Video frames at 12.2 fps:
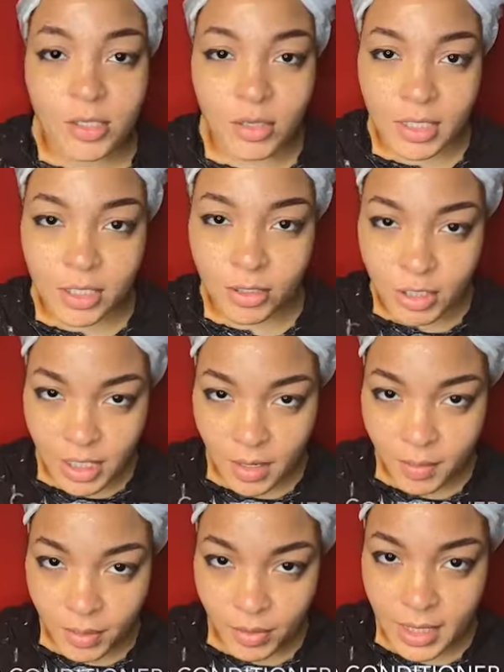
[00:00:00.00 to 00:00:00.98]
going to
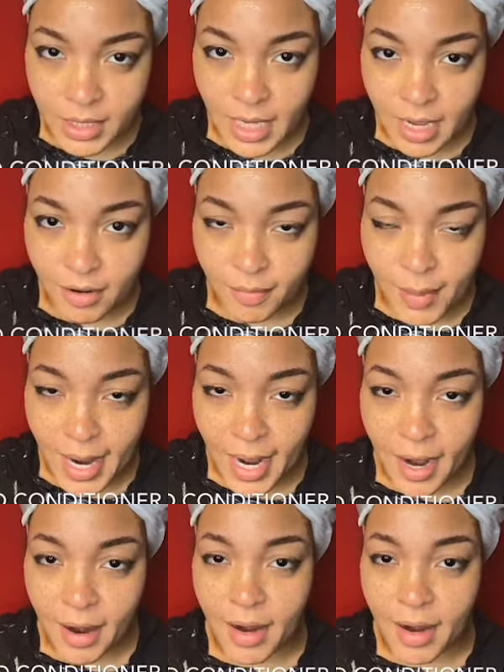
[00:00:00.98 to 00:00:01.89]
shampoo this out of my hair,